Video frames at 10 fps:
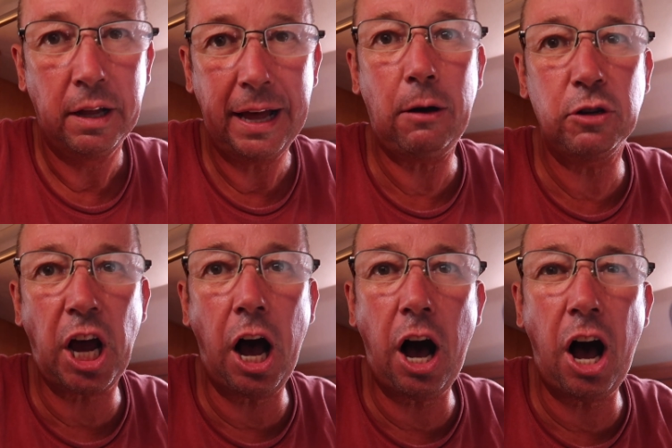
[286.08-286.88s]
That was
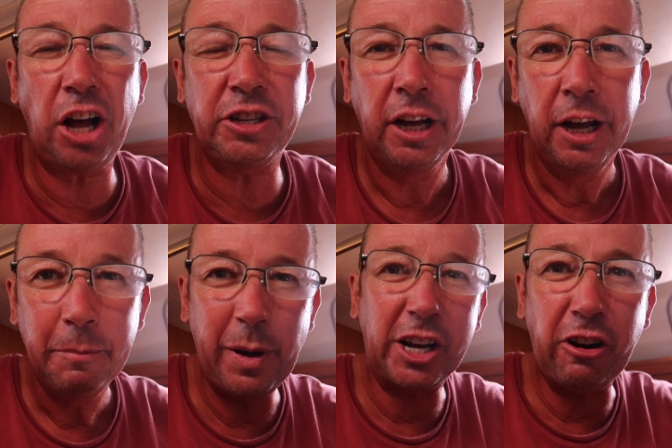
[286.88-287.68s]
hard,
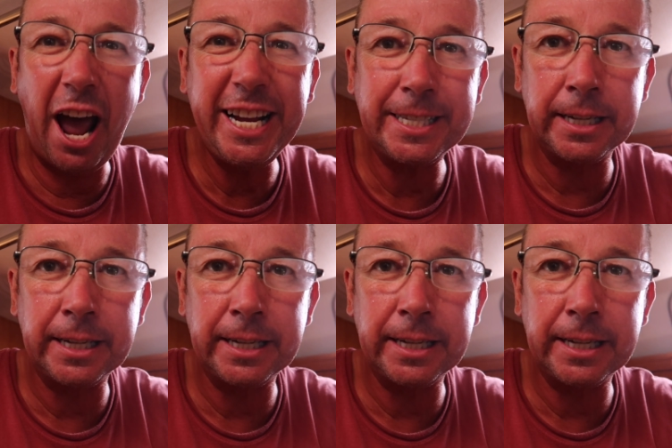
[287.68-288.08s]
but great.